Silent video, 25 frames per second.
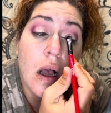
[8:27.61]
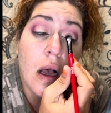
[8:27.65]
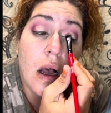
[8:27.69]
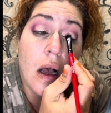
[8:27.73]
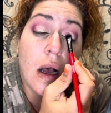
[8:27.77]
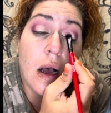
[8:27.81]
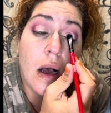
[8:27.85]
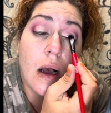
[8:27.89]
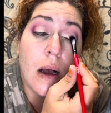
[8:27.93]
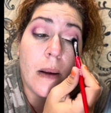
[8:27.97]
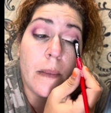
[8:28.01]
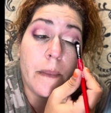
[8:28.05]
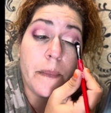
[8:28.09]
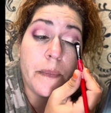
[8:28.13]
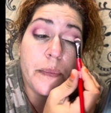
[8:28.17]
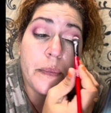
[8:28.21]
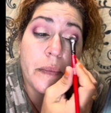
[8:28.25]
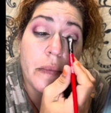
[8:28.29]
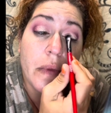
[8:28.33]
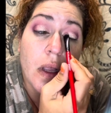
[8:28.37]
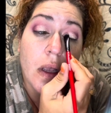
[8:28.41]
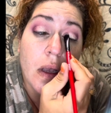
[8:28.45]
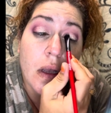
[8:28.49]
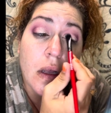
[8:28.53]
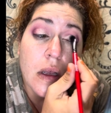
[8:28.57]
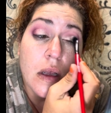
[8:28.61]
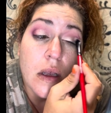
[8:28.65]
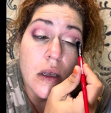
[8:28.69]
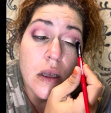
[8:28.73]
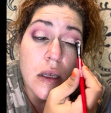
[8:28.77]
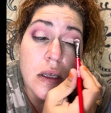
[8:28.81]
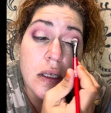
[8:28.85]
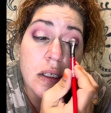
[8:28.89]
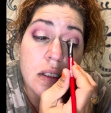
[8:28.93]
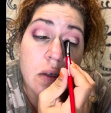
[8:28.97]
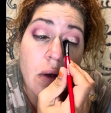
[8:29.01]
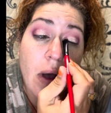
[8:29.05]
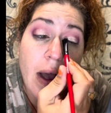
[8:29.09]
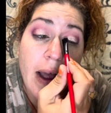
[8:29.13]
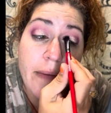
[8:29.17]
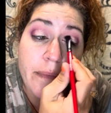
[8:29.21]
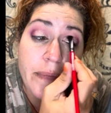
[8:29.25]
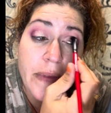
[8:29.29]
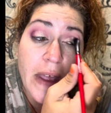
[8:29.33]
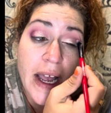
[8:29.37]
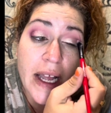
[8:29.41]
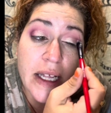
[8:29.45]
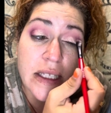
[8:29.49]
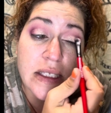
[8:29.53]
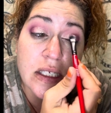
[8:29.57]
Um, so I have
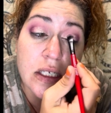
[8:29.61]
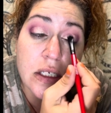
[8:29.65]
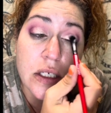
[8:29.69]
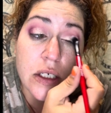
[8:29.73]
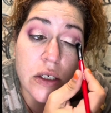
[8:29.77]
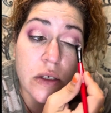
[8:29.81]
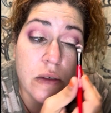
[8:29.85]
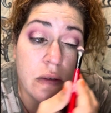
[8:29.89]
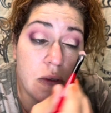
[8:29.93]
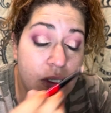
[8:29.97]
that to do.